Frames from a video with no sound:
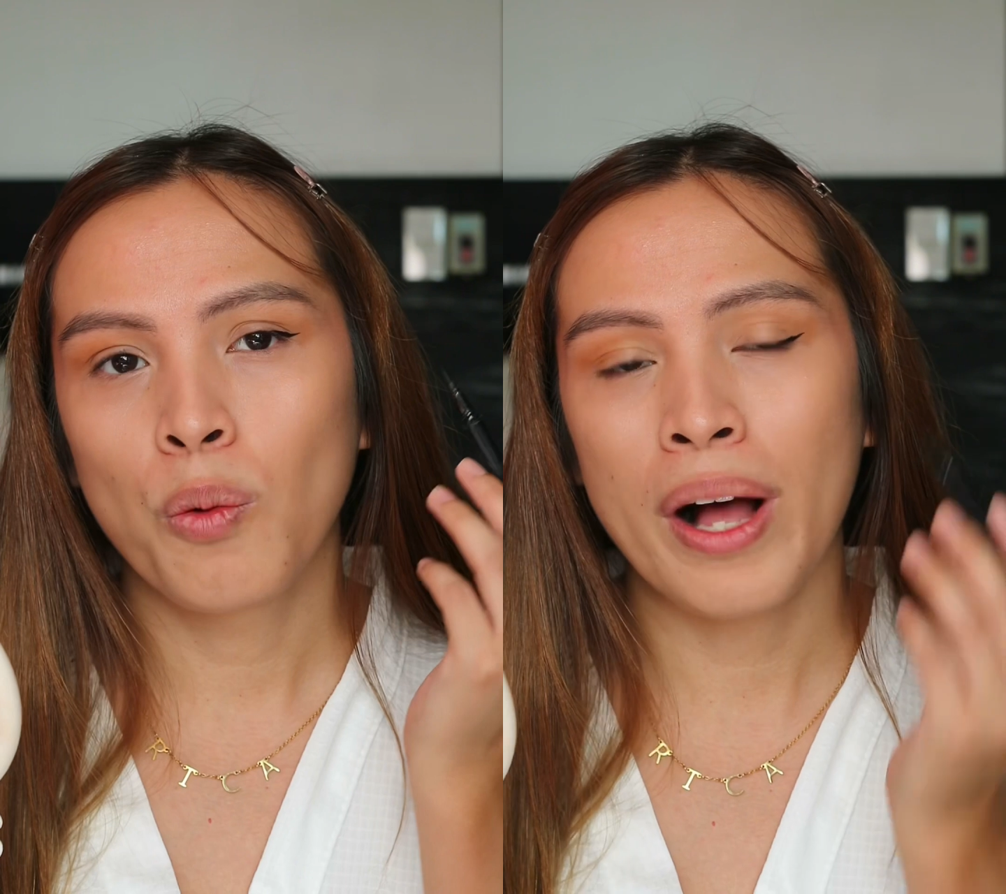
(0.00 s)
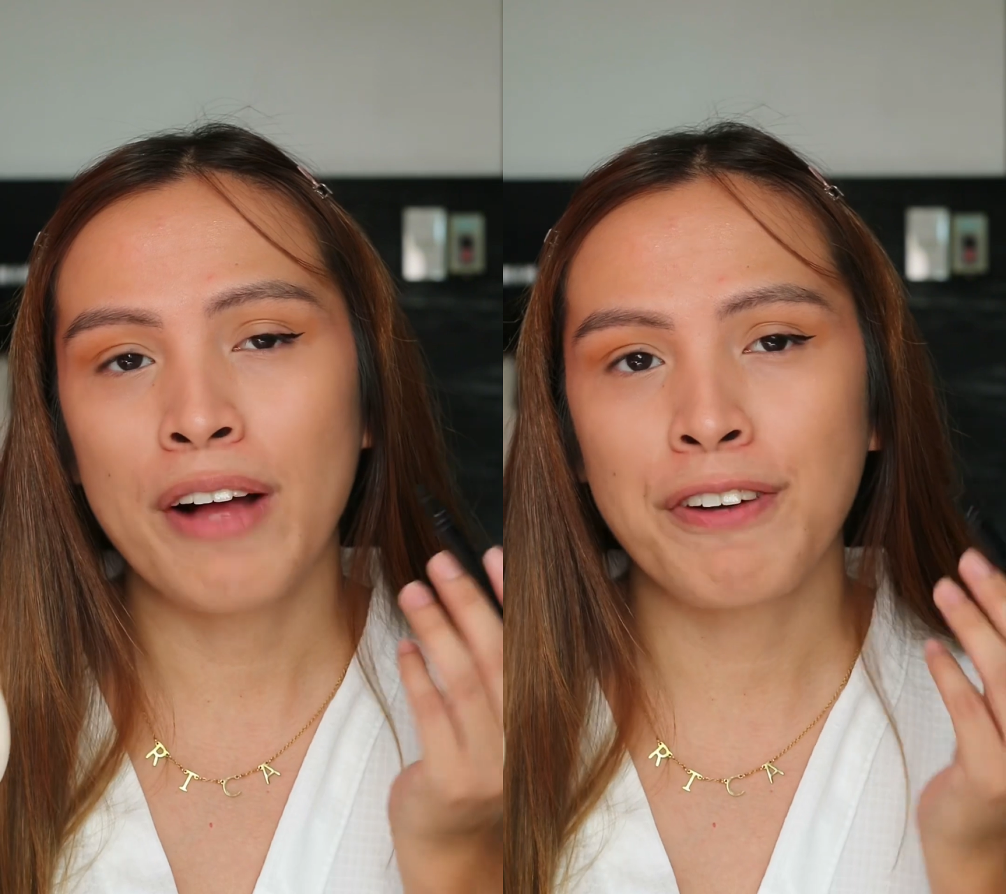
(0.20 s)

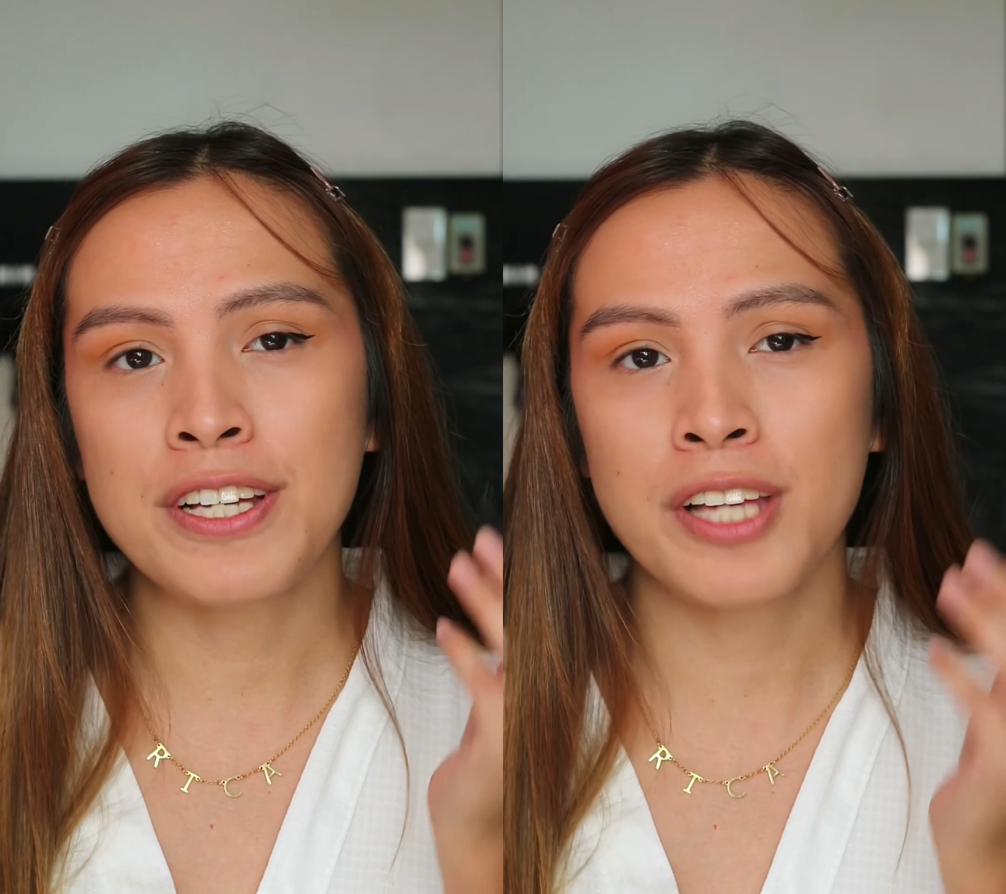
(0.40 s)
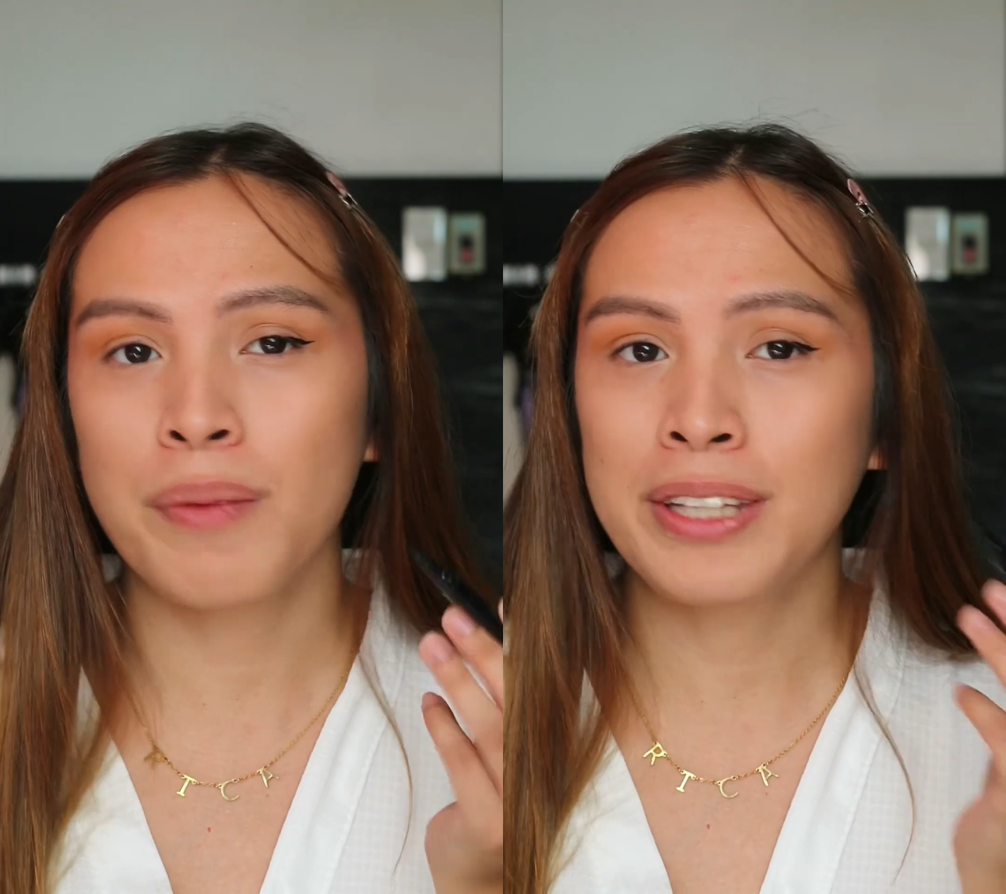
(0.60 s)
Well, for
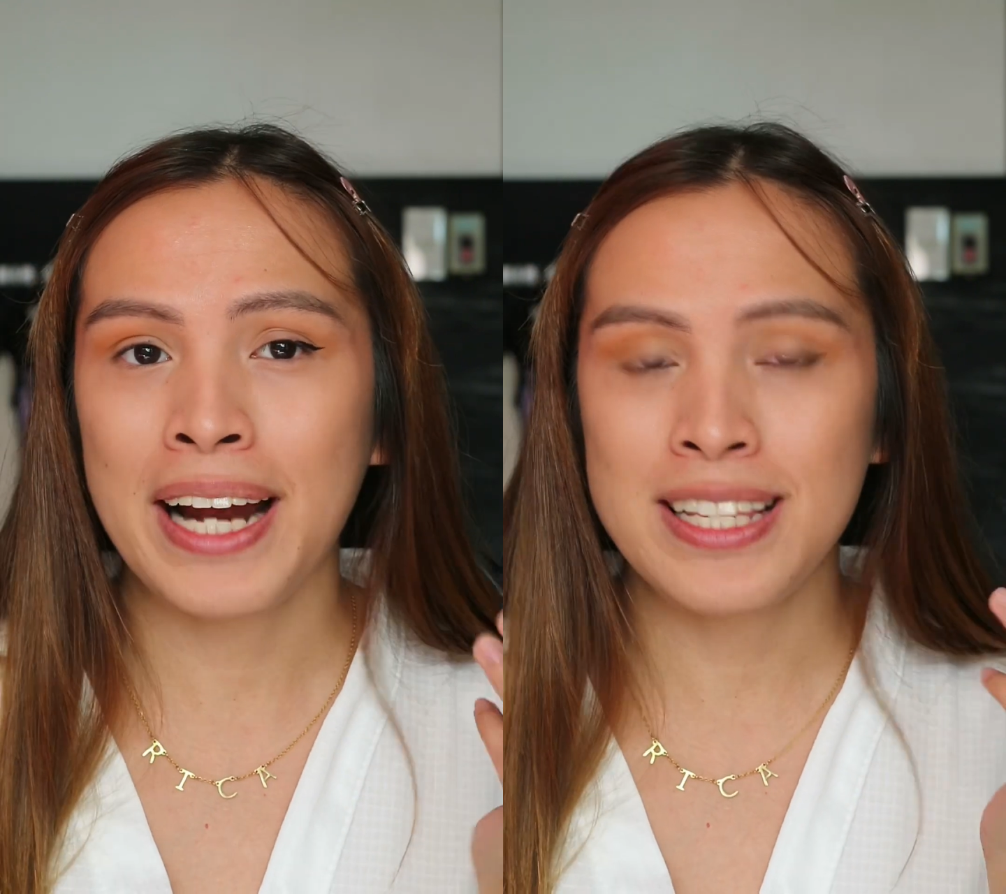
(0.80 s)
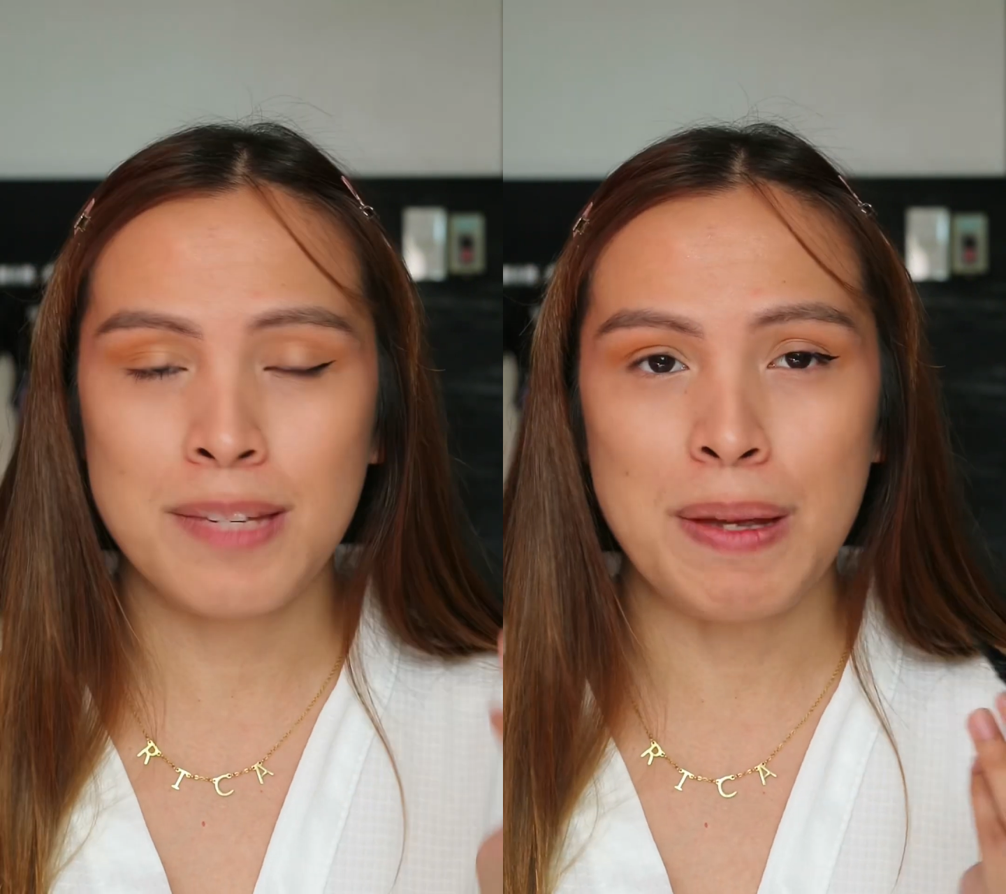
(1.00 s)
some trans